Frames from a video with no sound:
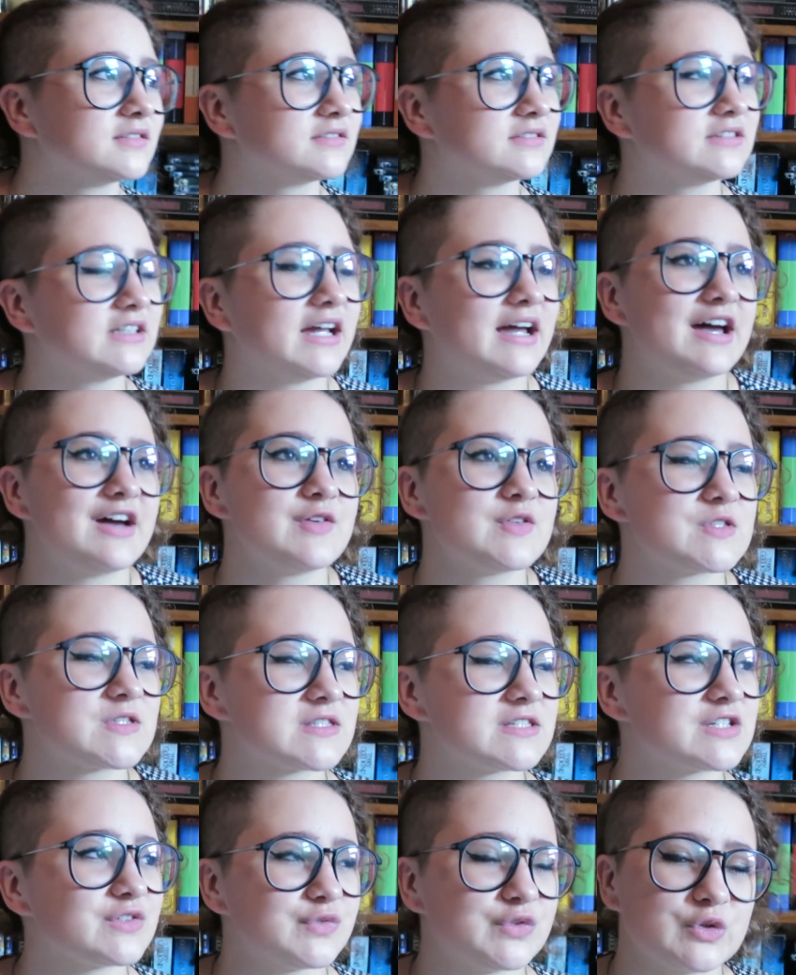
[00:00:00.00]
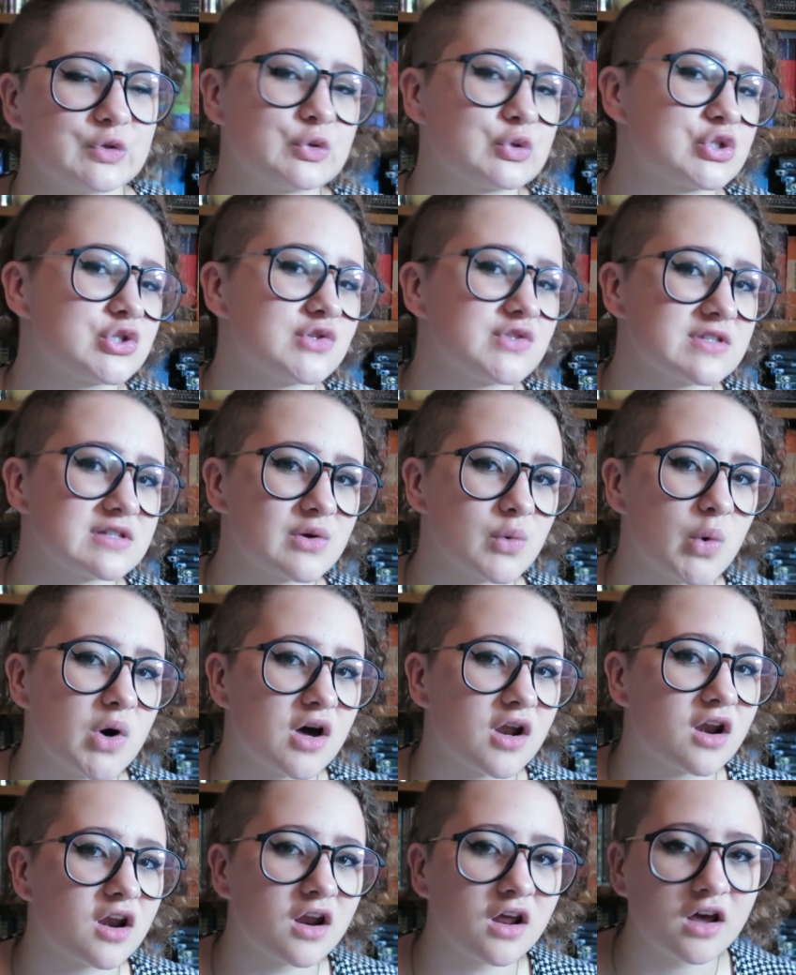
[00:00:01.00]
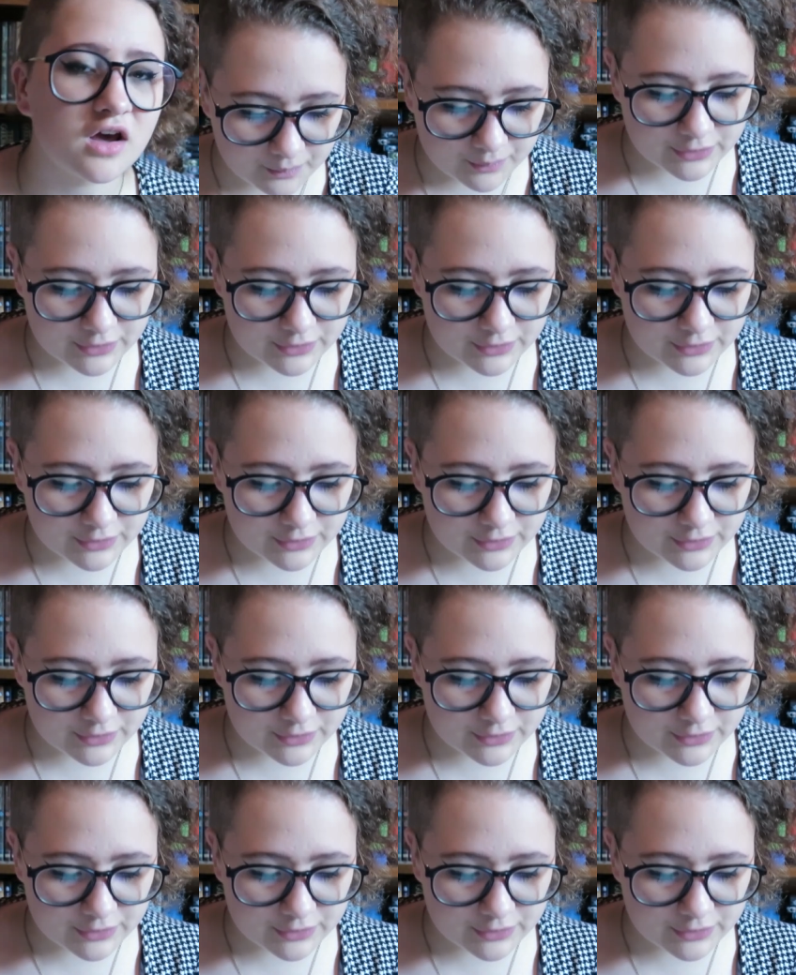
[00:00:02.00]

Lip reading: yeah, it's difficult choosing one.